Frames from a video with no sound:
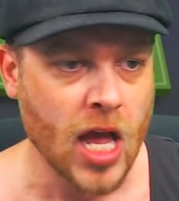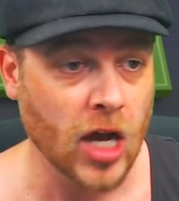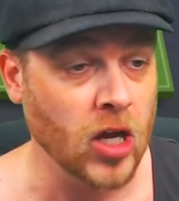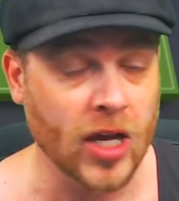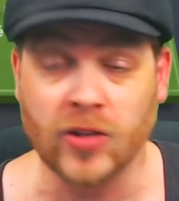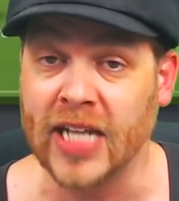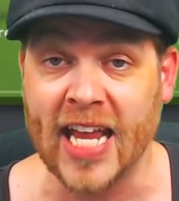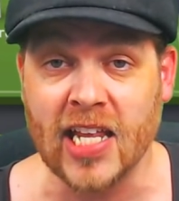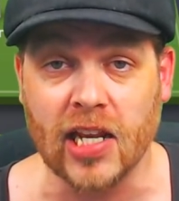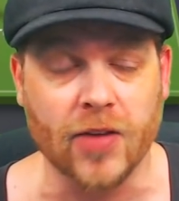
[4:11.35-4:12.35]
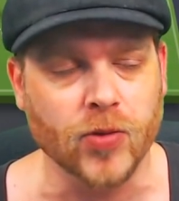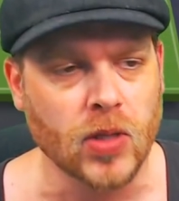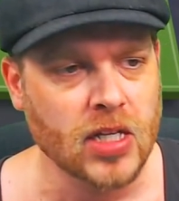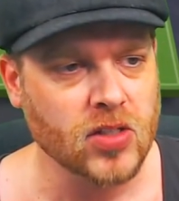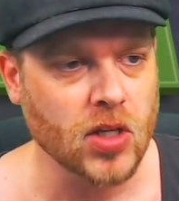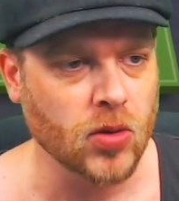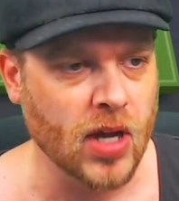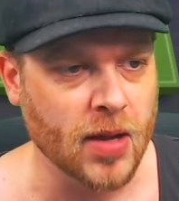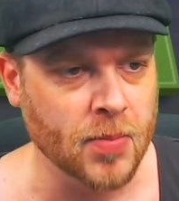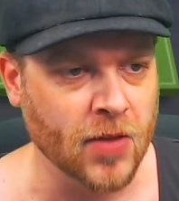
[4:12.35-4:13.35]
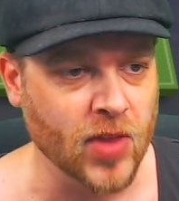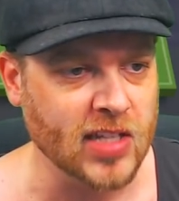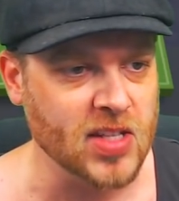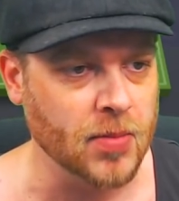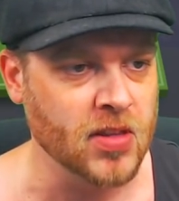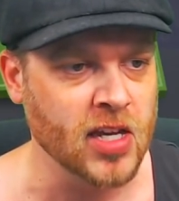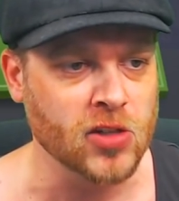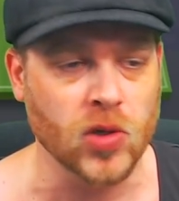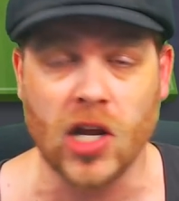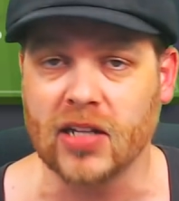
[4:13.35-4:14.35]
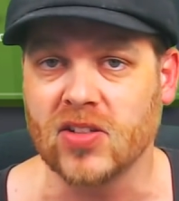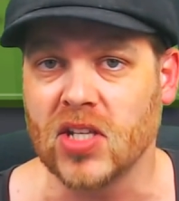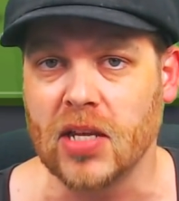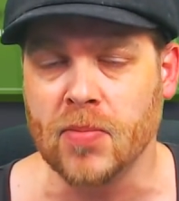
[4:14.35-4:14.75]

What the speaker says: on any level. So if that's something that you would like to see,